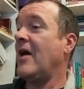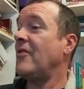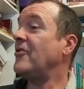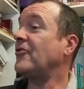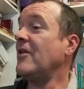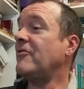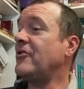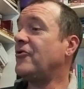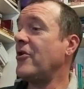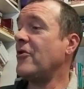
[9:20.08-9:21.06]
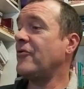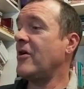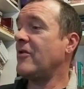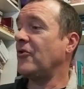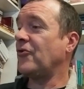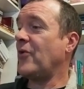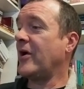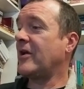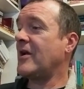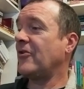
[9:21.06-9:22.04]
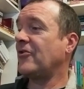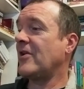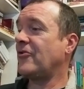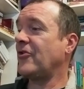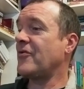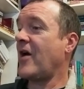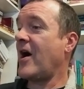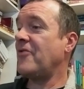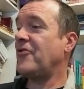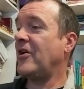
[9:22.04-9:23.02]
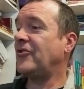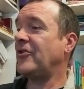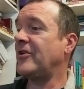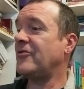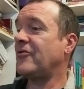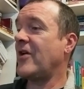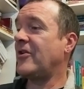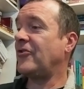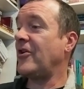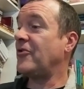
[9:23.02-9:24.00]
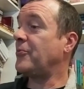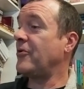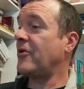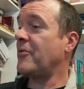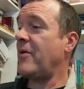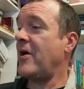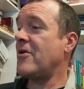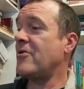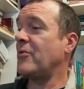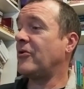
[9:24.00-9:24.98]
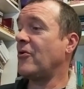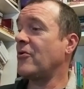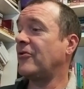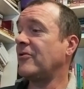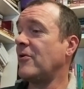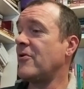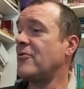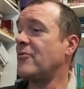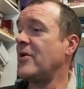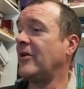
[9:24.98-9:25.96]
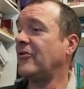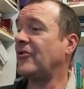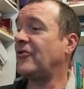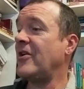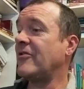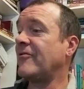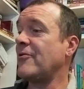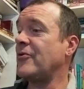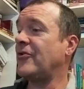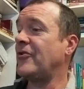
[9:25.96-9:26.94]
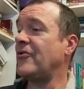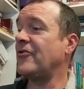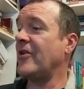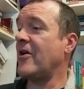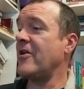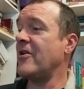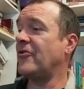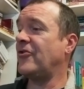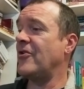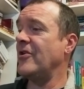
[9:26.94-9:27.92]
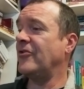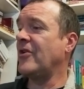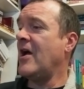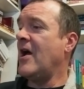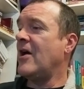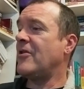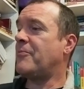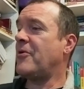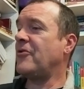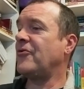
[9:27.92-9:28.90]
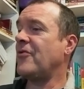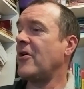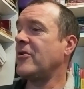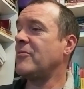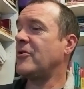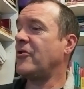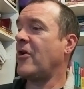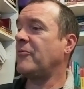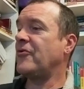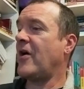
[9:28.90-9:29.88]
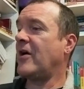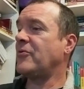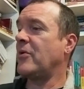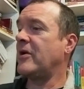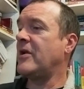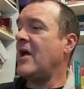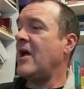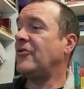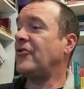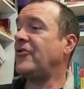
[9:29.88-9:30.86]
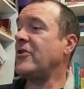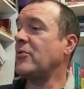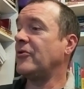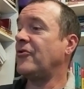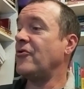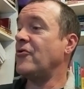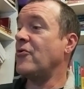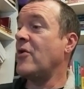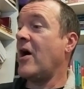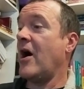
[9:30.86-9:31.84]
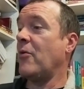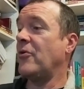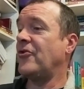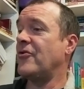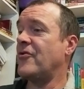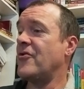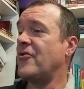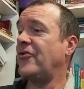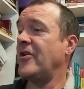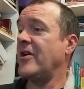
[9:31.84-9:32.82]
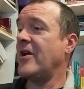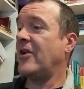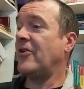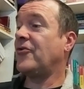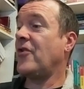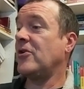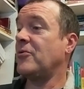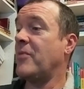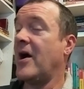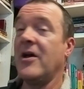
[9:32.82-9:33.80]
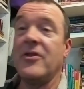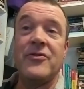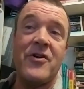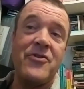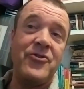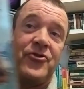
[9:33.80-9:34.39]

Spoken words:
This lovely trio of novels, recognized classic of high fantasy, has been compared with Tolkien's Lord of the Rings and C.S. Lewis's Narnia series. The present volume, The Tomes of Atuan, is a sequel to A Wizard of Earthsea and is followed by The Farthest